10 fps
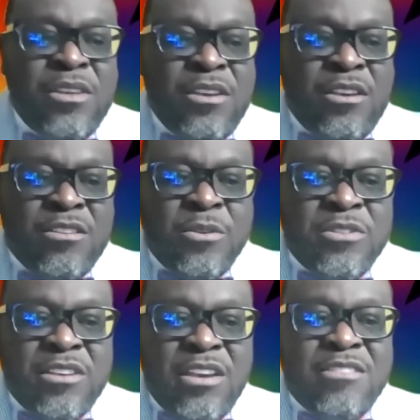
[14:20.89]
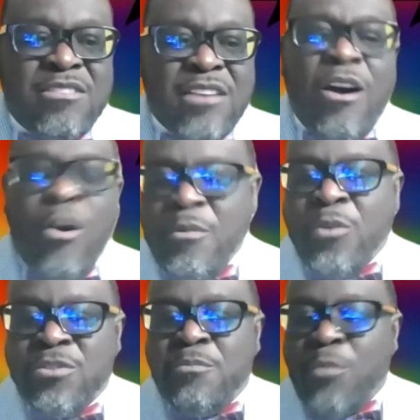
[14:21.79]
Wow. So it's
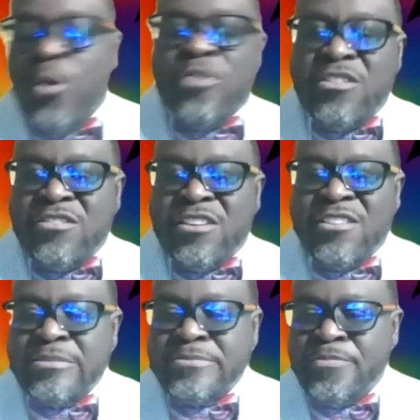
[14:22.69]
almost more than just